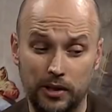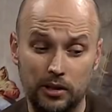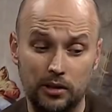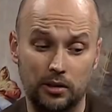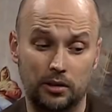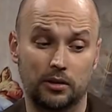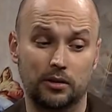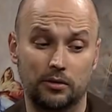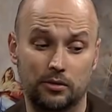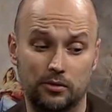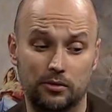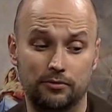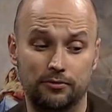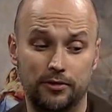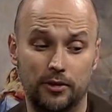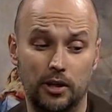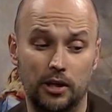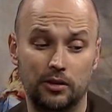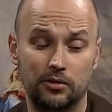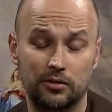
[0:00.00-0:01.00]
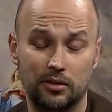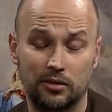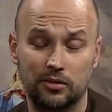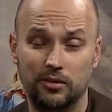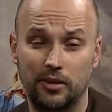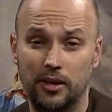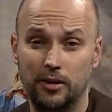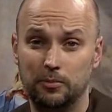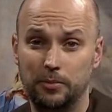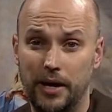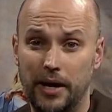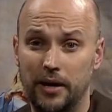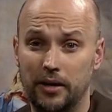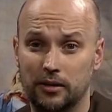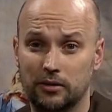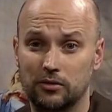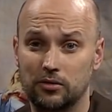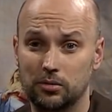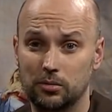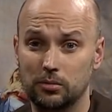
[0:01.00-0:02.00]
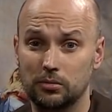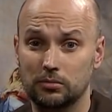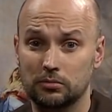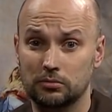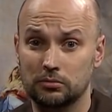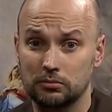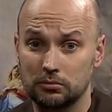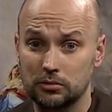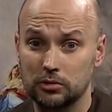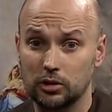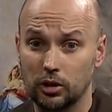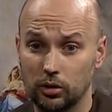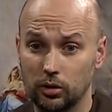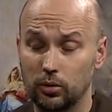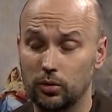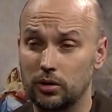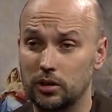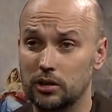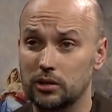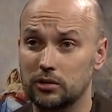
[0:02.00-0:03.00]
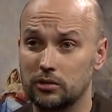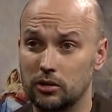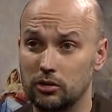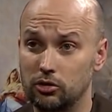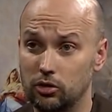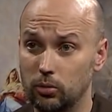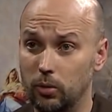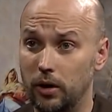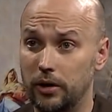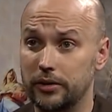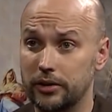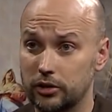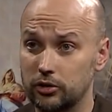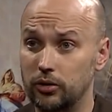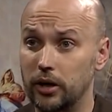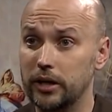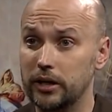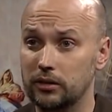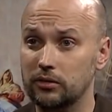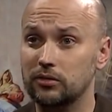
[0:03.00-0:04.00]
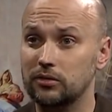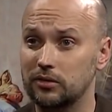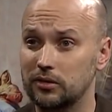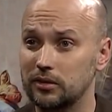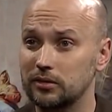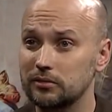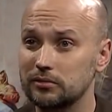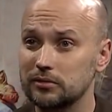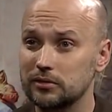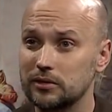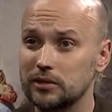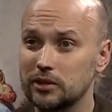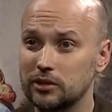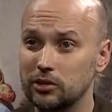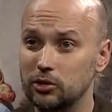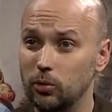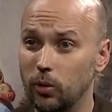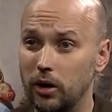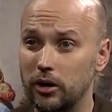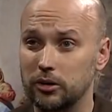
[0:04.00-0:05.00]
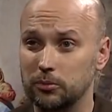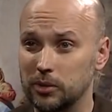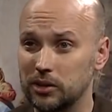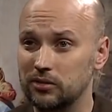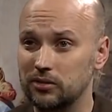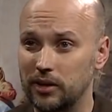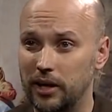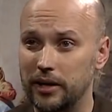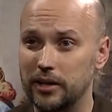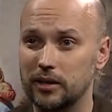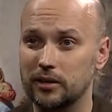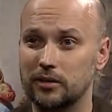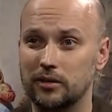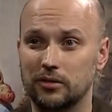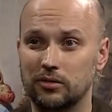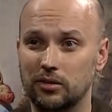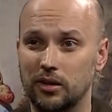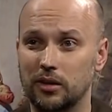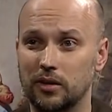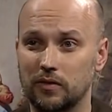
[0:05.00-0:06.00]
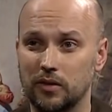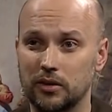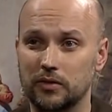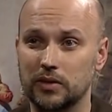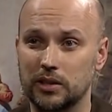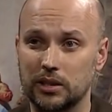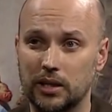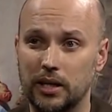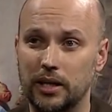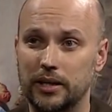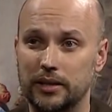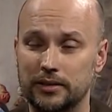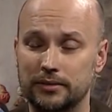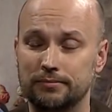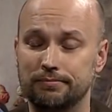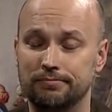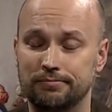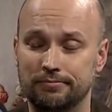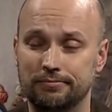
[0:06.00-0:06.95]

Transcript: Peter, for us to say back to the Lord, You are the Christ, mm-hmm. you are the Messiah, the Son of the living yeah. God.